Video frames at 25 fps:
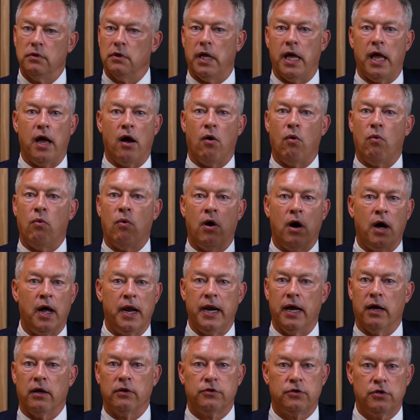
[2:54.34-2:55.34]
L1,
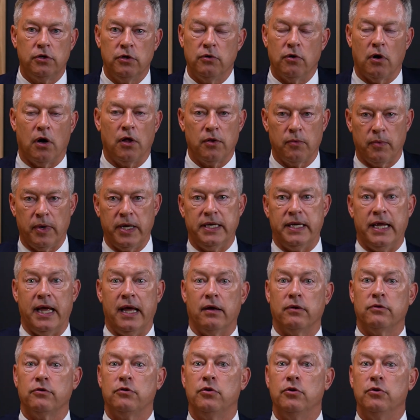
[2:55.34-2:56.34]
L2, all the way
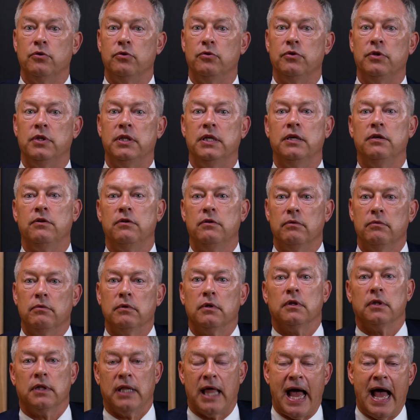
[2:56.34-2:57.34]
down to the
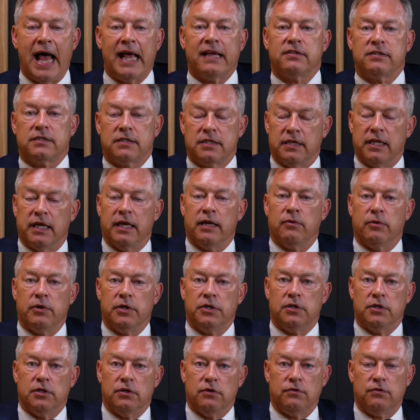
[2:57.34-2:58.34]
last thing,
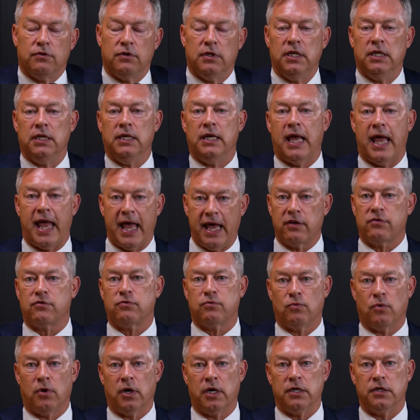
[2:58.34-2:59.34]
which is the
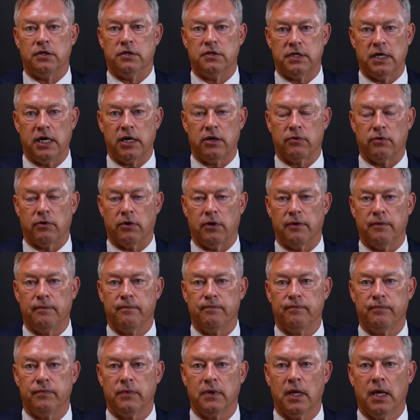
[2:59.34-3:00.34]
S1 sacral.
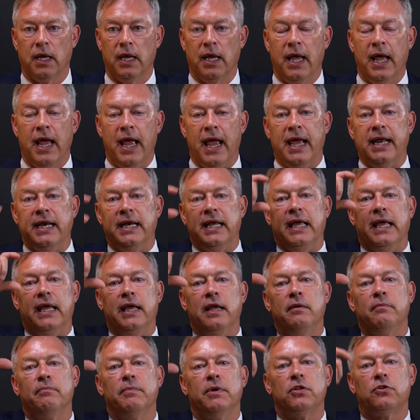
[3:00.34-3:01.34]
And
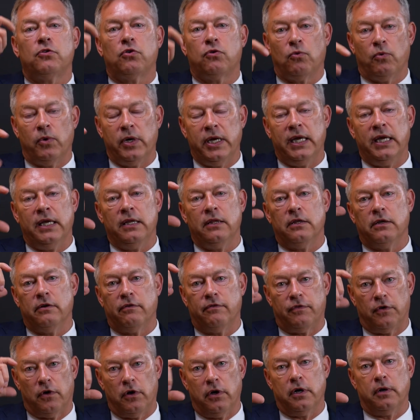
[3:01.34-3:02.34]
in between the
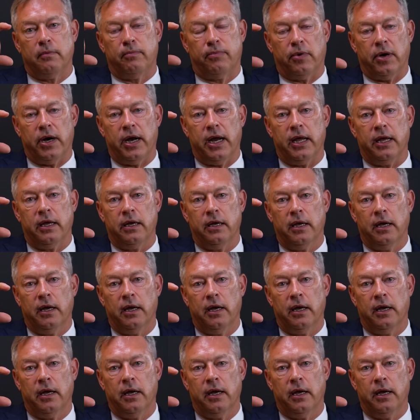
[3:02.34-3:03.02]
vertebrae